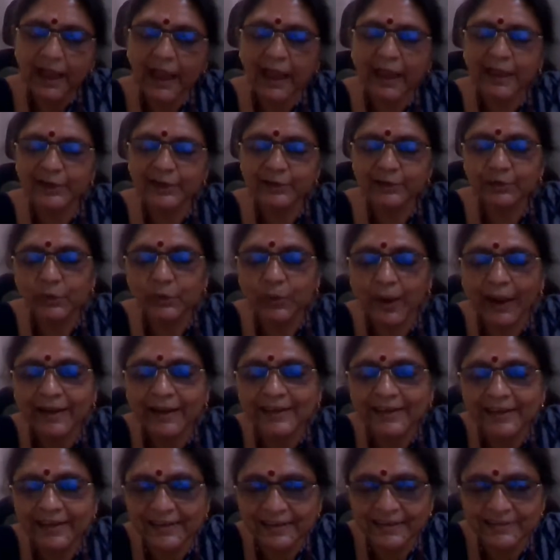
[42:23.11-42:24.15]
I had to
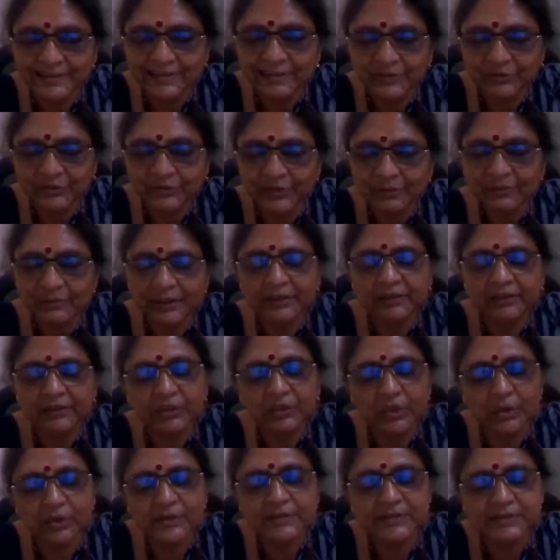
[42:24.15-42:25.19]
quietly listen to them. And
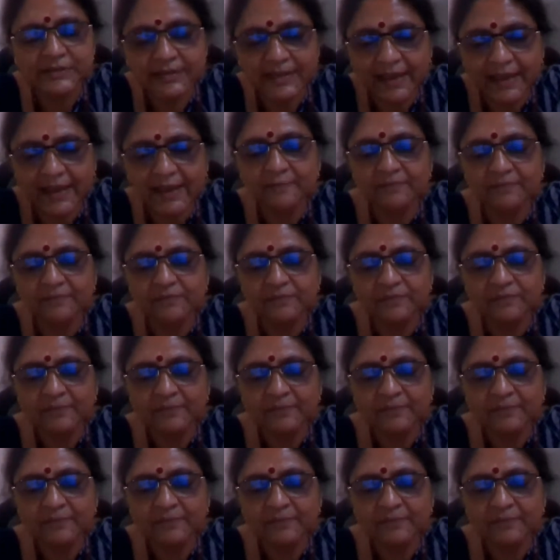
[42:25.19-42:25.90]
those same